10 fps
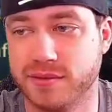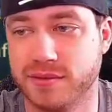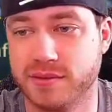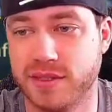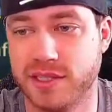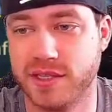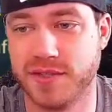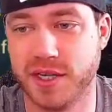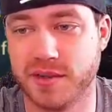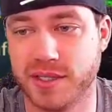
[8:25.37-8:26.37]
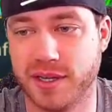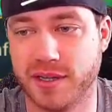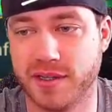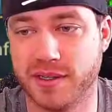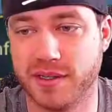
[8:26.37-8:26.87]
Let's see if she goes again.
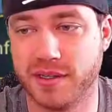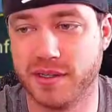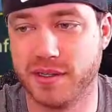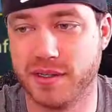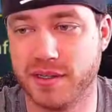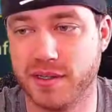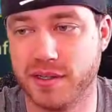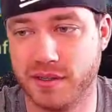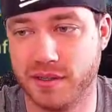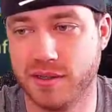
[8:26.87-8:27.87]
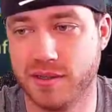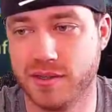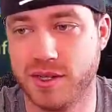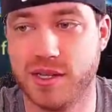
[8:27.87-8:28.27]
So then